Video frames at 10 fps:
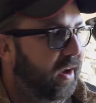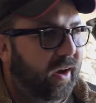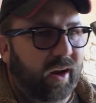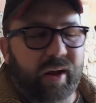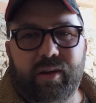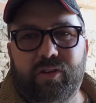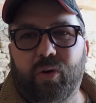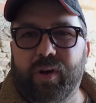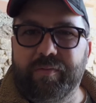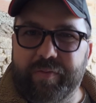You know, you're
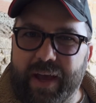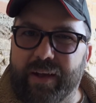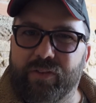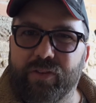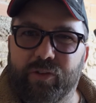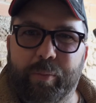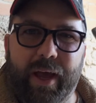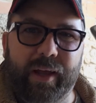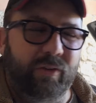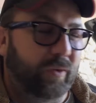talking thousands of
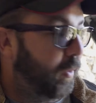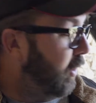pounds for one